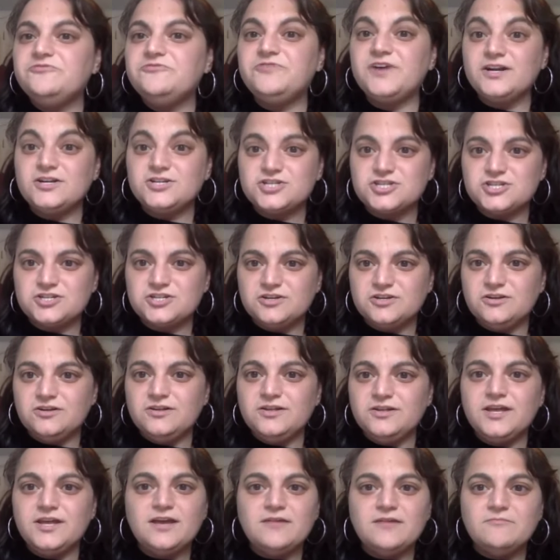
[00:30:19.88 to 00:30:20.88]

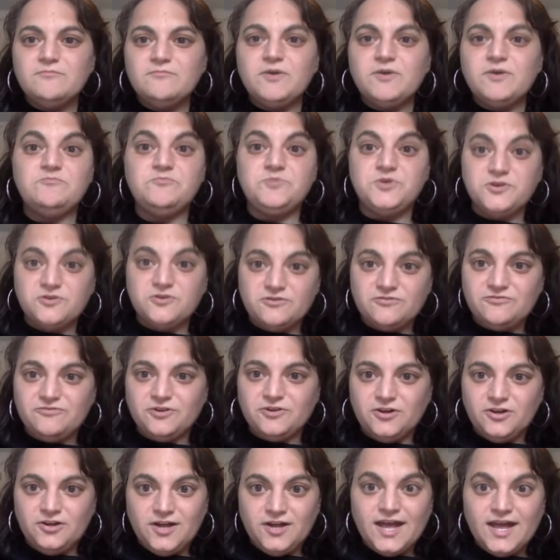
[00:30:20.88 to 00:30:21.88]
functional but
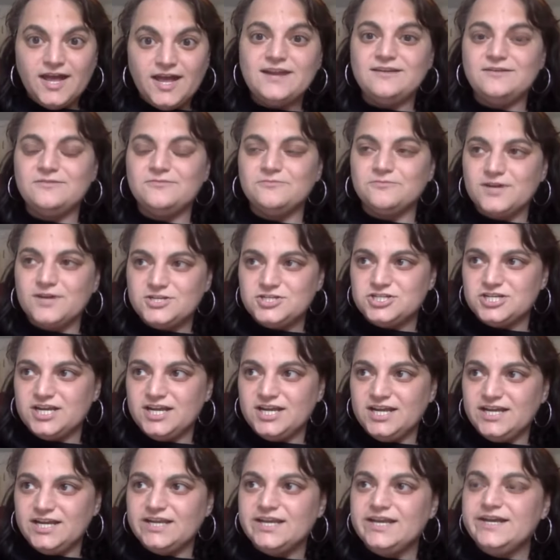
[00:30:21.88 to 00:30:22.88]
beautiful and
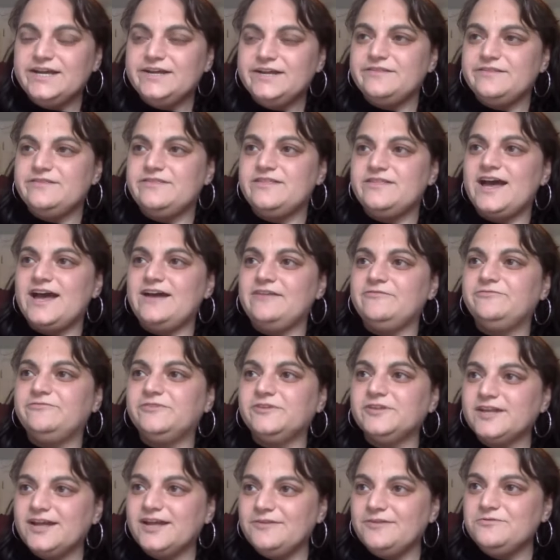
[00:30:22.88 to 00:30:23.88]
enriching that
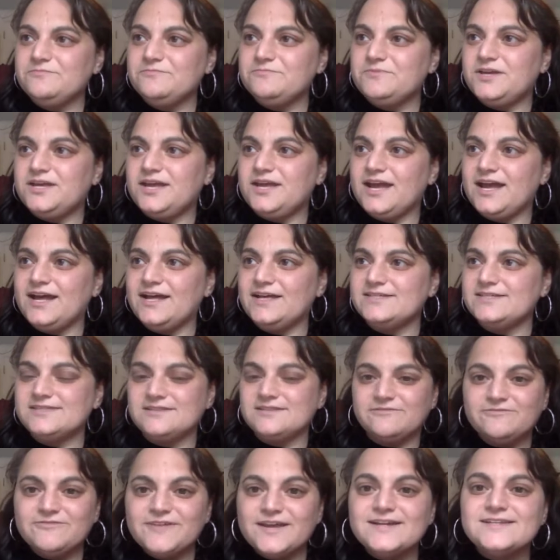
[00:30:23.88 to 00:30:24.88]
philanthropy has
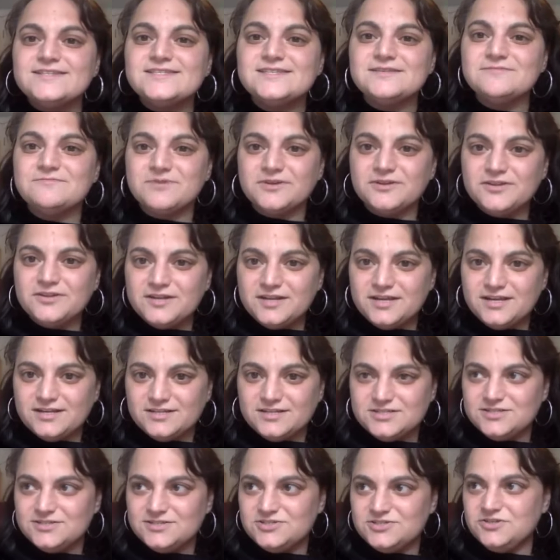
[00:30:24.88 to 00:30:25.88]
the
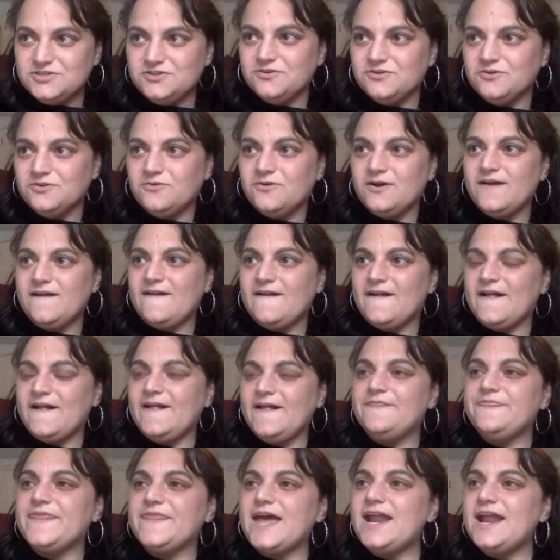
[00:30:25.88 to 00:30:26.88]
flexibility to do
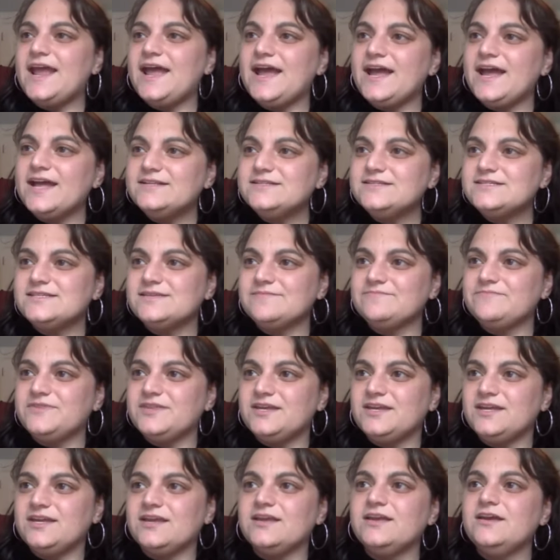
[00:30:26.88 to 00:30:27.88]
and that adds
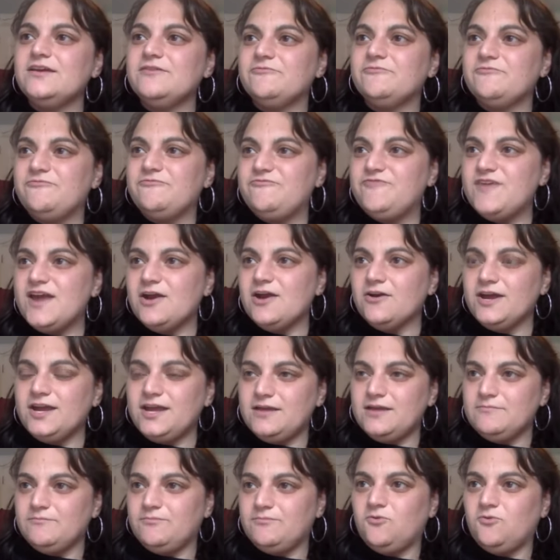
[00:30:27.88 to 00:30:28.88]
something
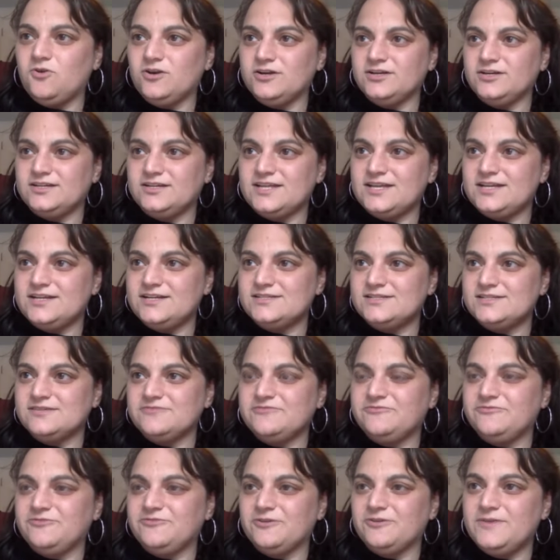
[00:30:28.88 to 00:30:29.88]
very important that is
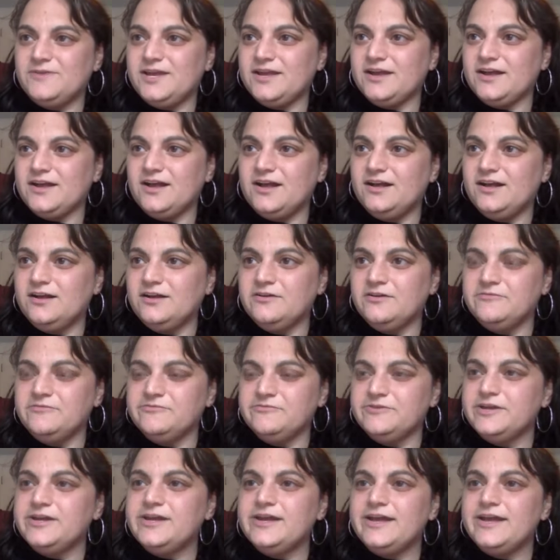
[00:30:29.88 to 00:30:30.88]
affirming
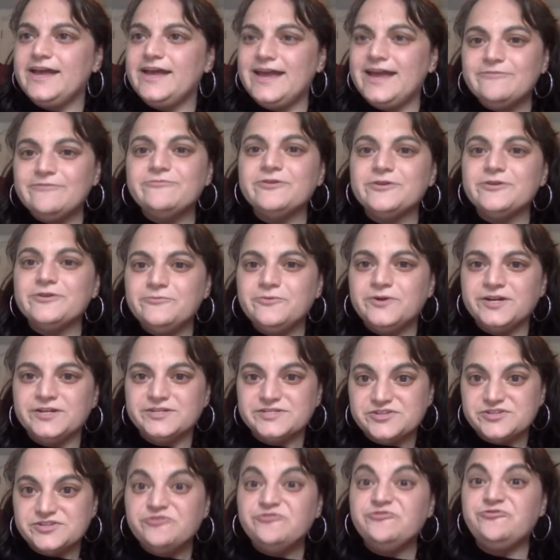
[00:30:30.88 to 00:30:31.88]
of
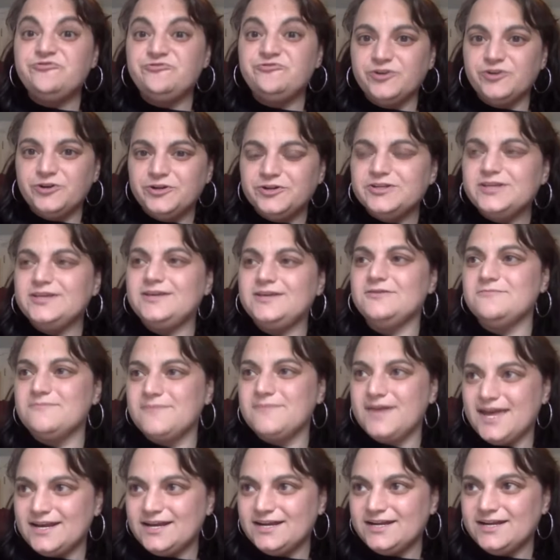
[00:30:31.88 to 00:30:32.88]
everyone's full
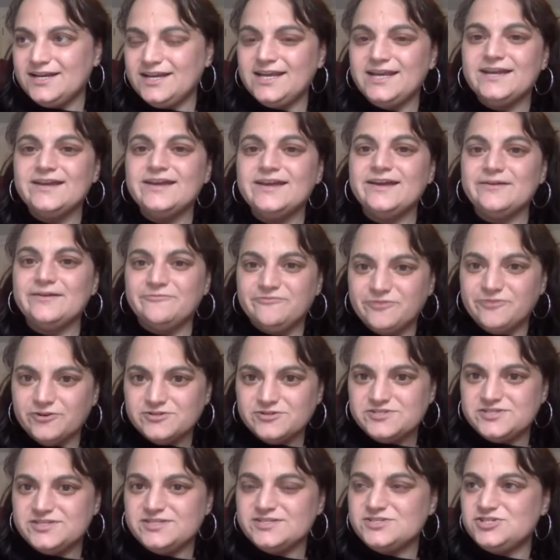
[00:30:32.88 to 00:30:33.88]
humanity
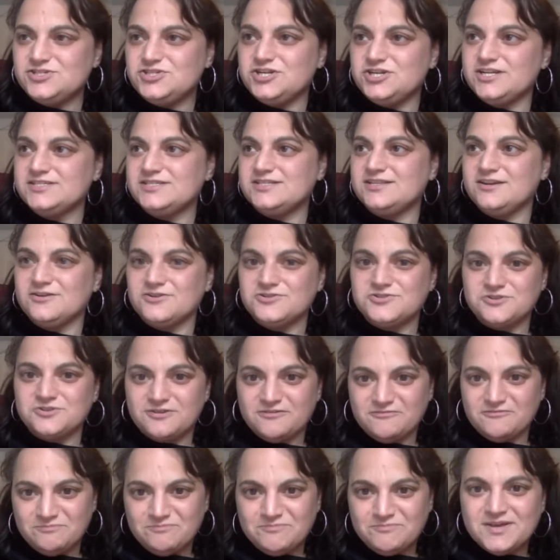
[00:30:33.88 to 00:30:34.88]
versus just their
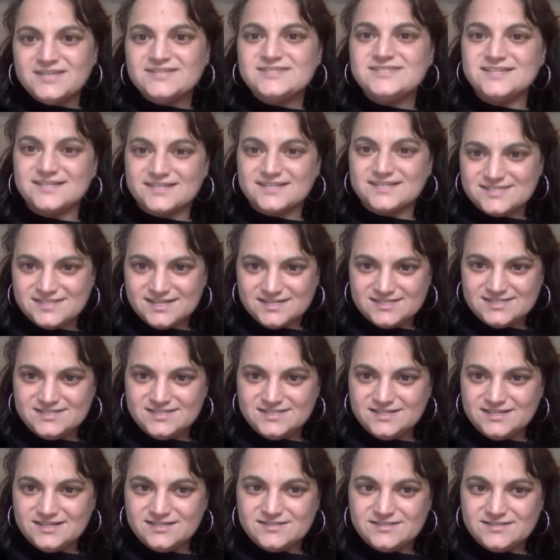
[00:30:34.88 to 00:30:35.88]
sort of basic
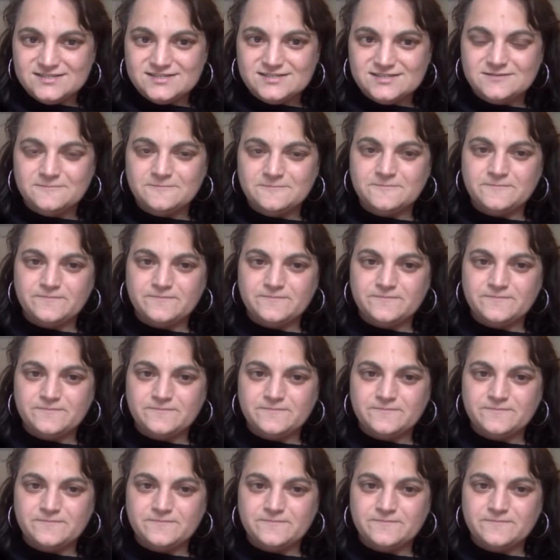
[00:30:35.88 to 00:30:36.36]
sustenance.